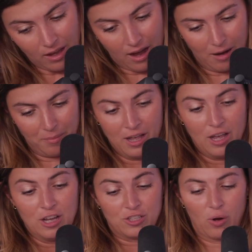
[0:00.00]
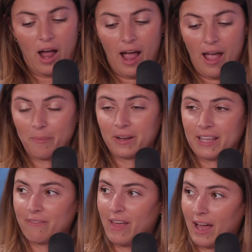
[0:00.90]
Um. So I, I'm
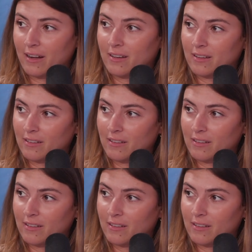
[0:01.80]
gonna give that.